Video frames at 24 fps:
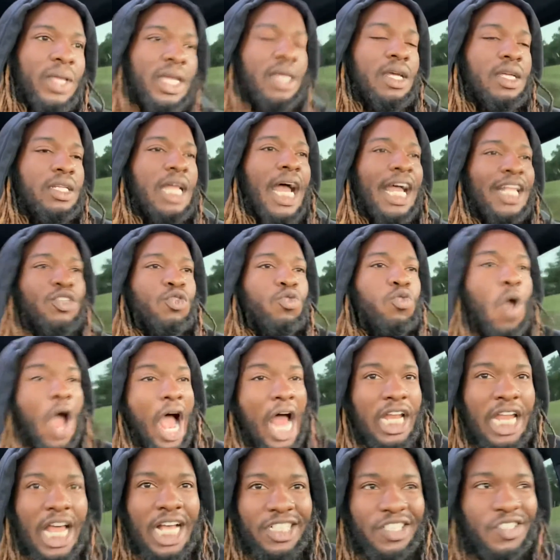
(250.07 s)
that's
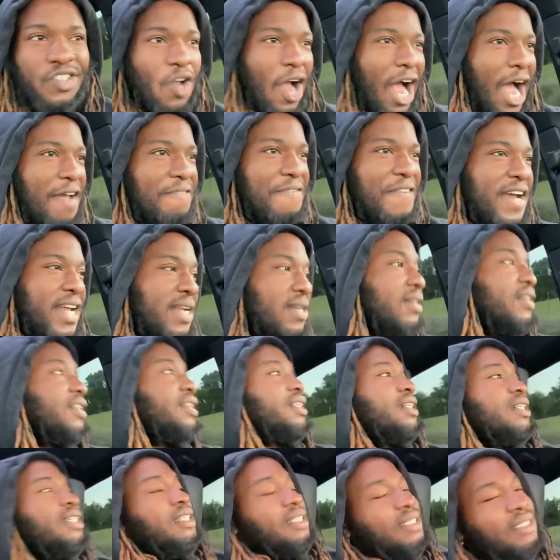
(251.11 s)
reckless driving.
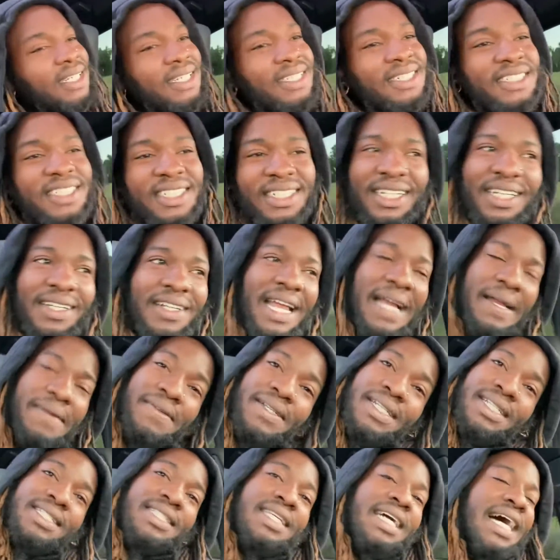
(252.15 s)
Like,
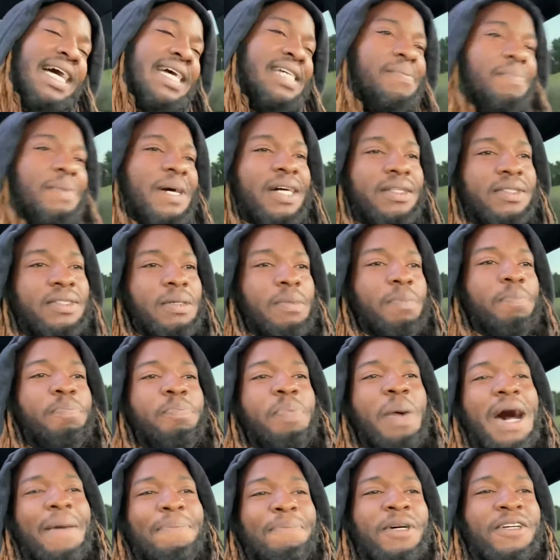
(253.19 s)
this guy about to
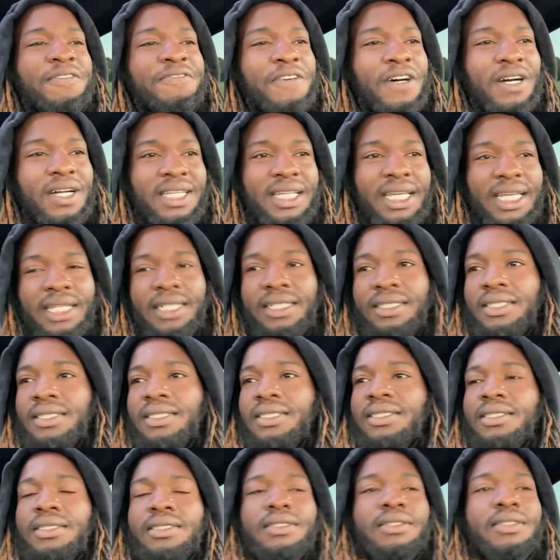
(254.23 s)
pop a fucking
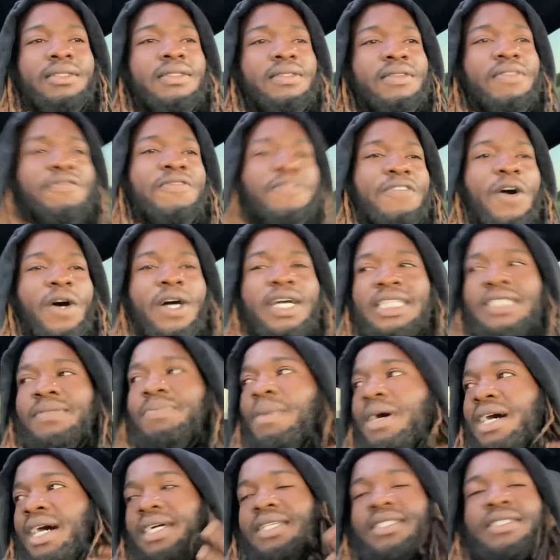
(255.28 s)
voice
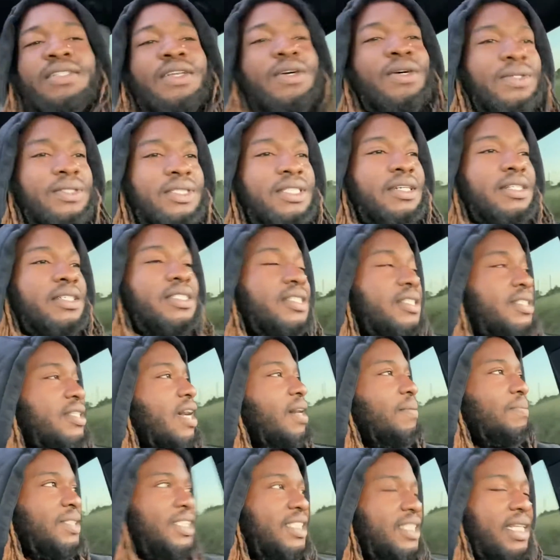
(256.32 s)
box note or
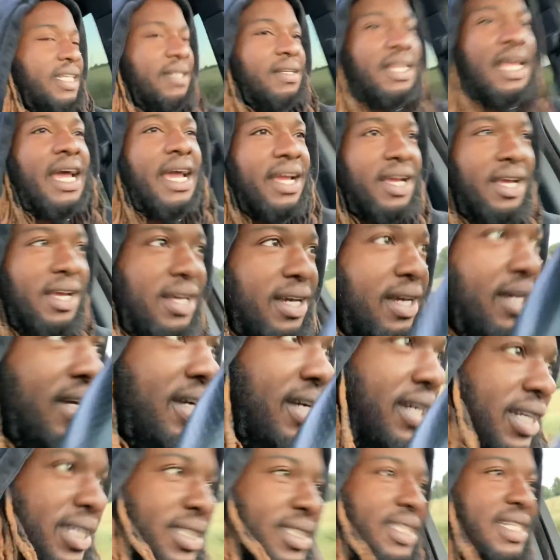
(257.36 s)
some shit. Like,
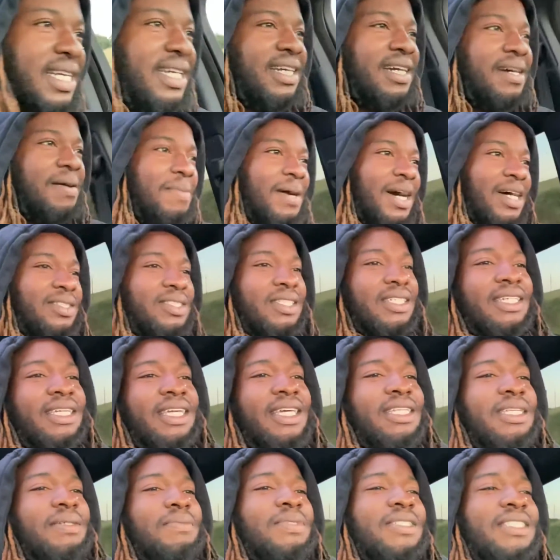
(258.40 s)
this nigga about to
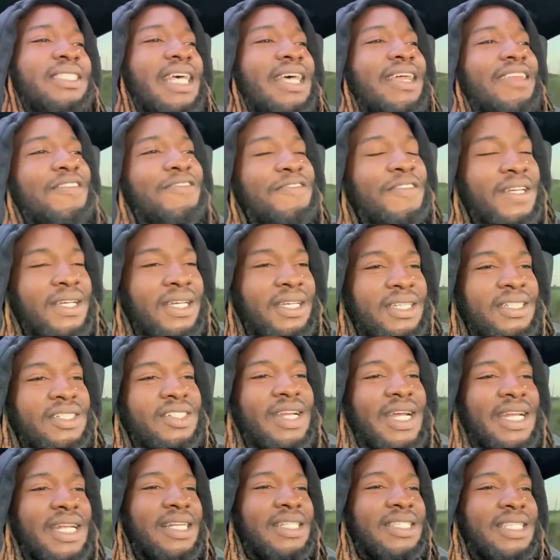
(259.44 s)
kill himself
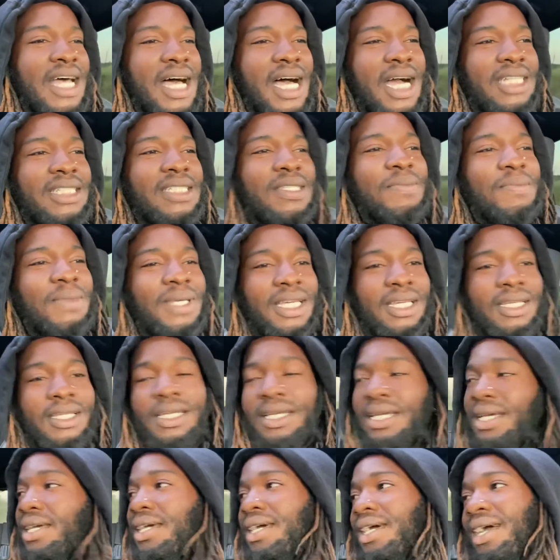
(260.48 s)
trying to talk to me.
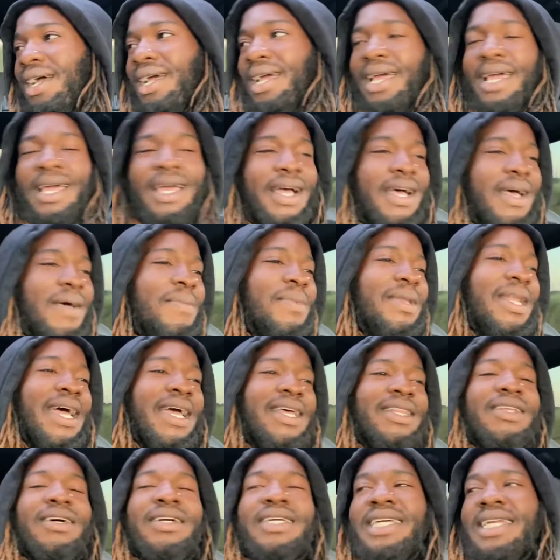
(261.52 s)
I'm
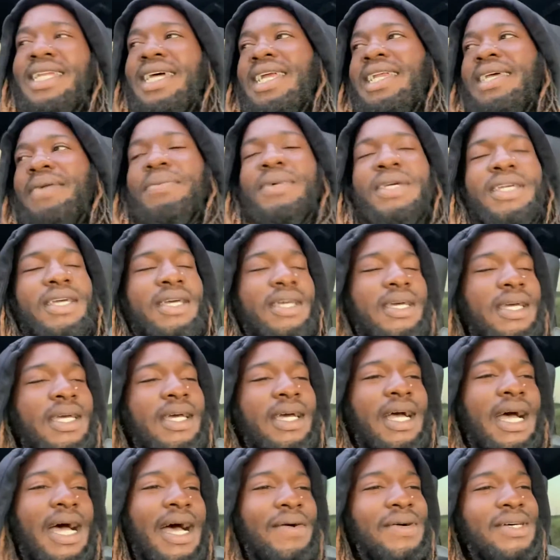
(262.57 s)
like looking at him.
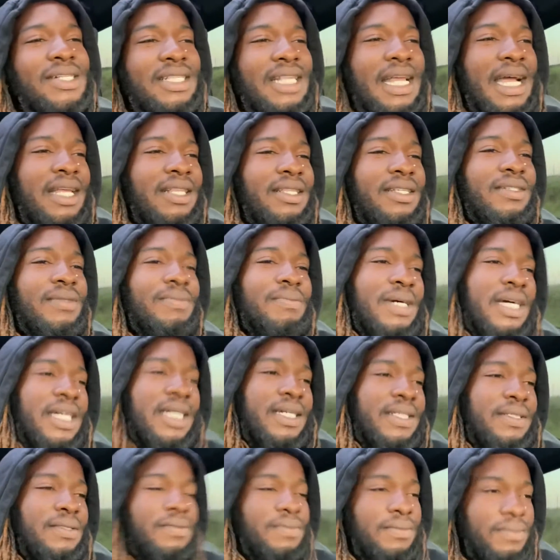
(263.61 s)
I was like, look, man,